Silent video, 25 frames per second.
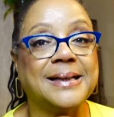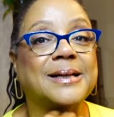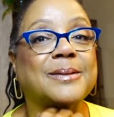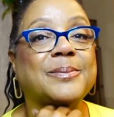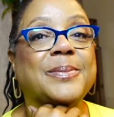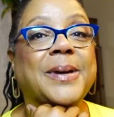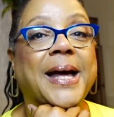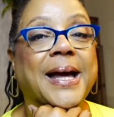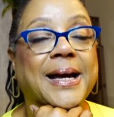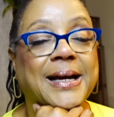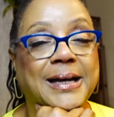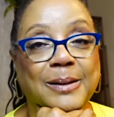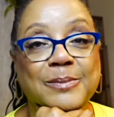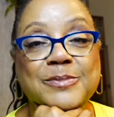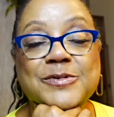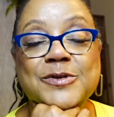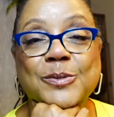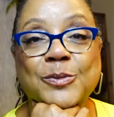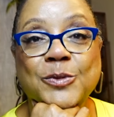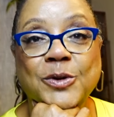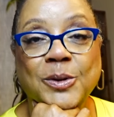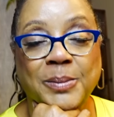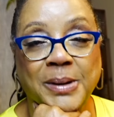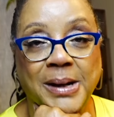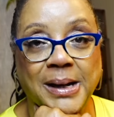pack up some
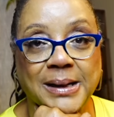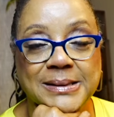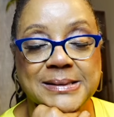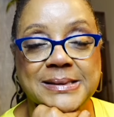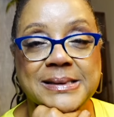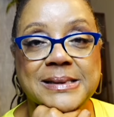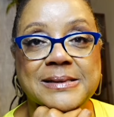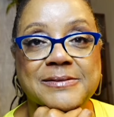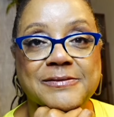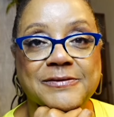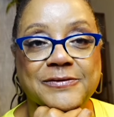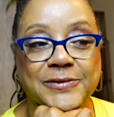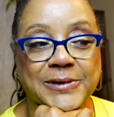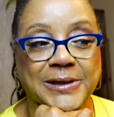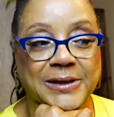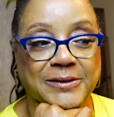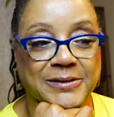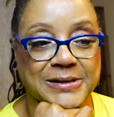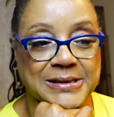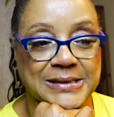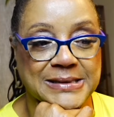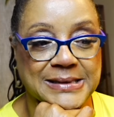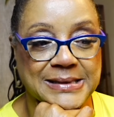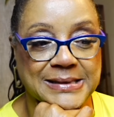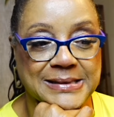more boxes of
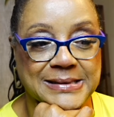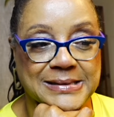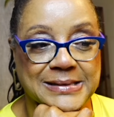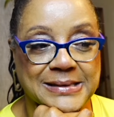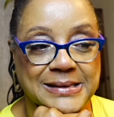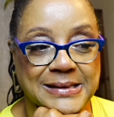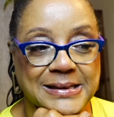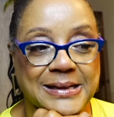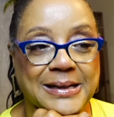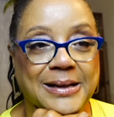fragrances.